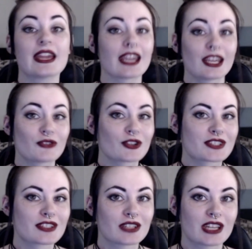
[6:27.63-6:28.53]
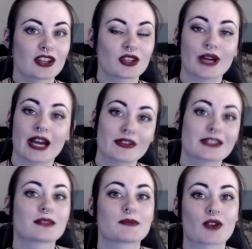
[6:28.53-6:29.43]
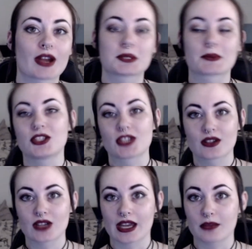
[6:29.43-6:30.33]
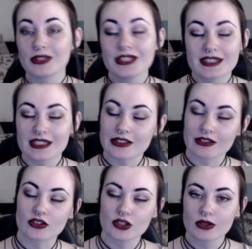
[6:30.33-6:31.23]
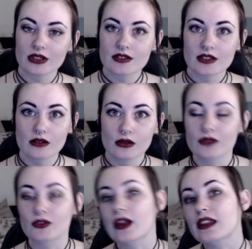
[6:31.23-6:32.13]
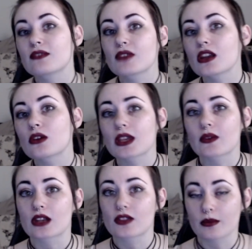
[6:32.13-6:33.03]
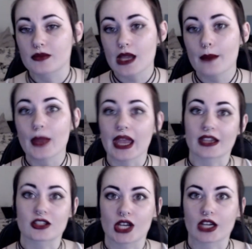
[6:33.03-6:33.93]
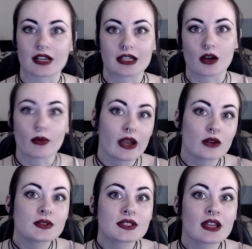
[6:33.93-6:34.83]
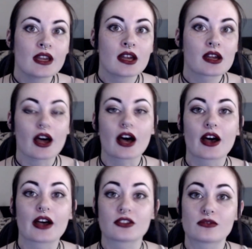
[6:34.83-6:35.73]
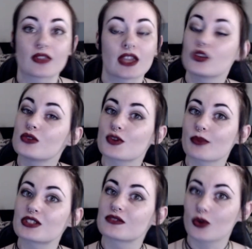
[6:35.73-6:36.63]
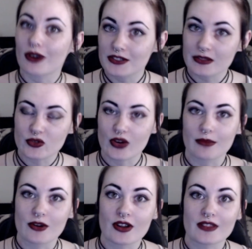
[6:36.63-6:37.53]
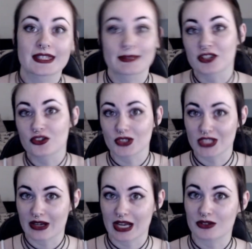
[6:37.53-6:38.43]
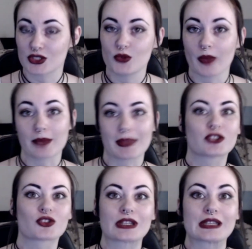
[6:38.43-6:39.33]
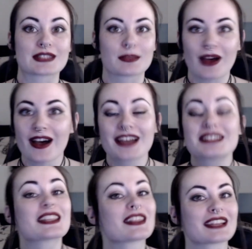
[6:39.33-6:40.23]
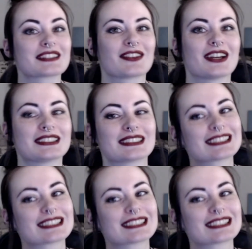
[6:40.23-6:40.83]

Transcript: If you're still here and you haven't subscribed to my channel yet, please consider doing so. If you like the video, give it a thumbs up and share it around. Uh, thank you so much if you are a subscriber, and special shout out to my patron Sabat. Thanks a lot.